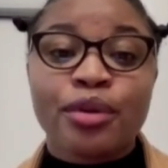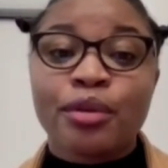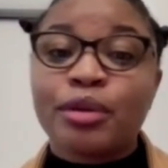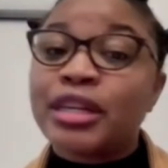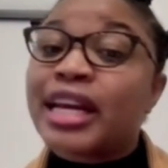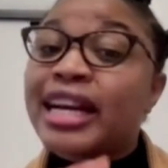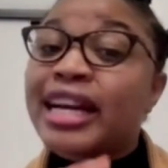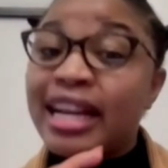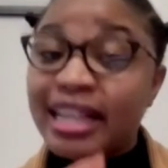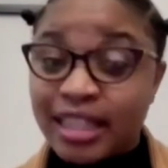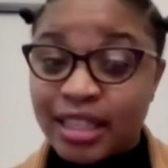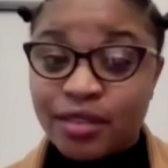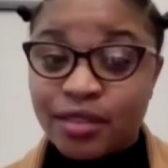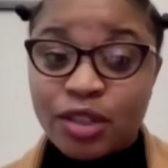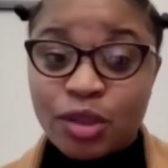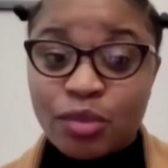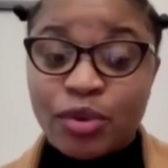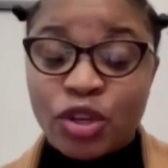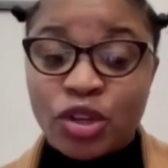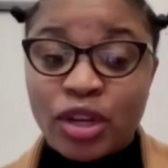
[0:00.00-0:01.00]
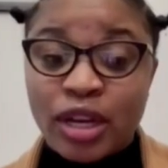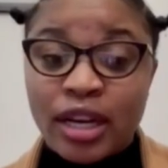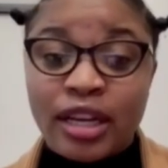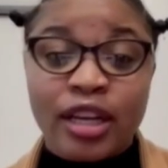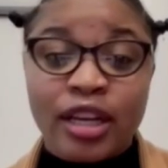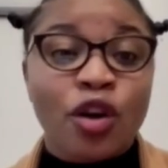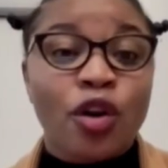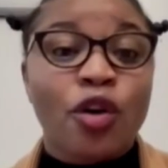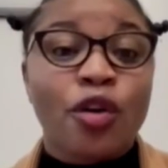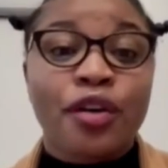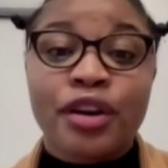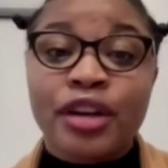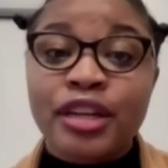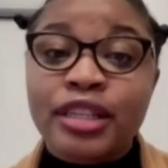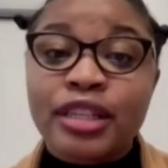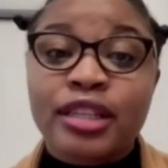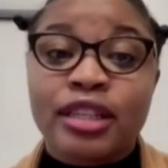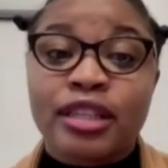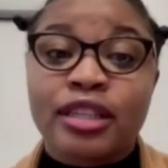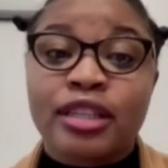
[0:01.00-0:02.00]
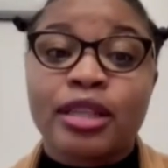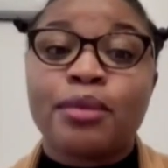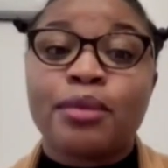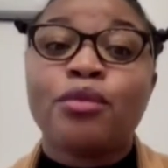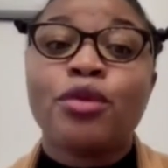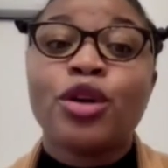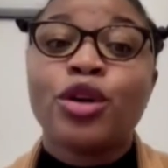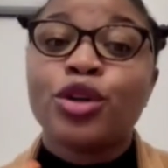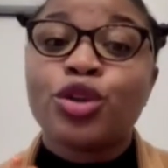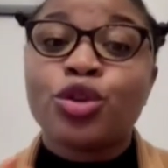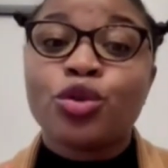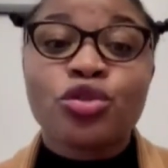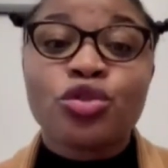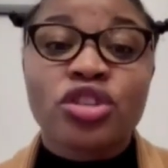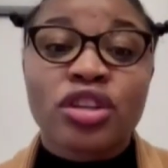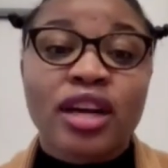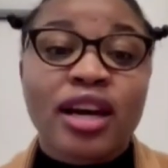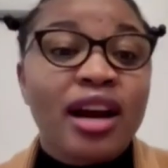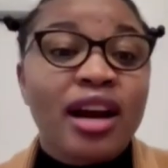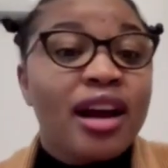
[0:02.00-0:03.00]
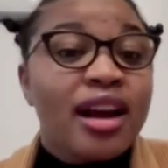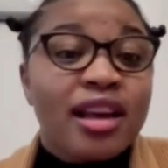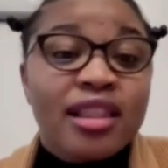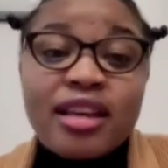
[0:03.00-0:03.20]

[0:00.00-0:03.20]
negative especially, or criticism, do share.